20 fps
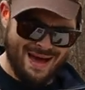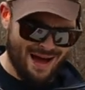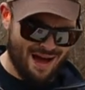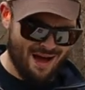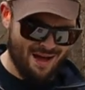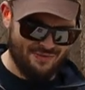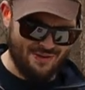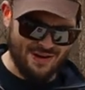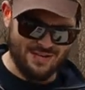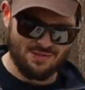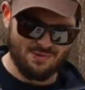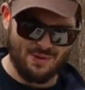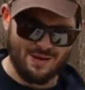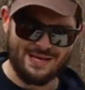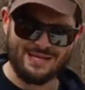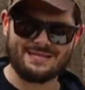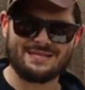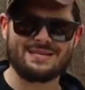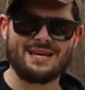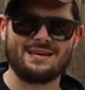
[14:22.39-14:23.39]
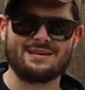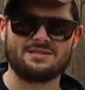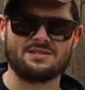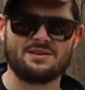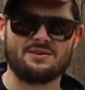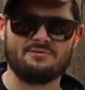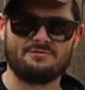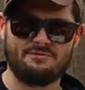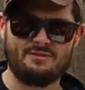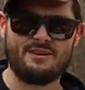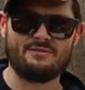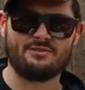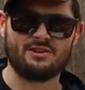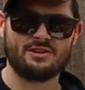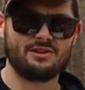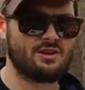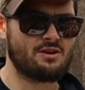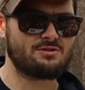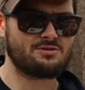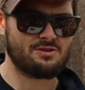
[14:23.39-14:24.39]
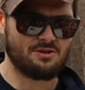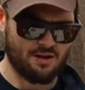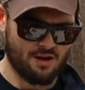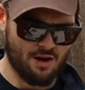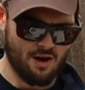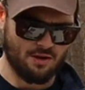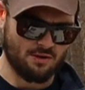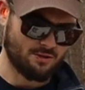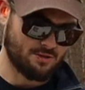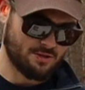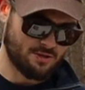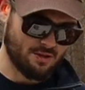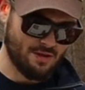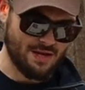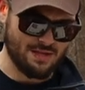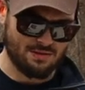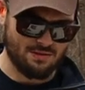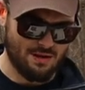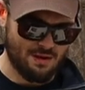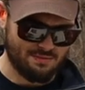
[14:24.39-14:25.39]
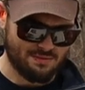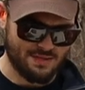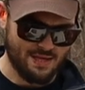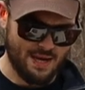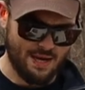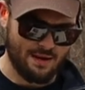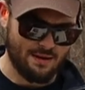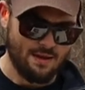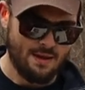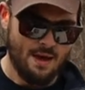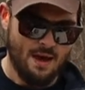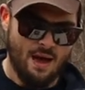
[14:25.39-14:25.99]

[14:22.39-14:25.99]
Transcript: Uh, that's what it says, vivid. Those are the colors, so that's what I'm saying.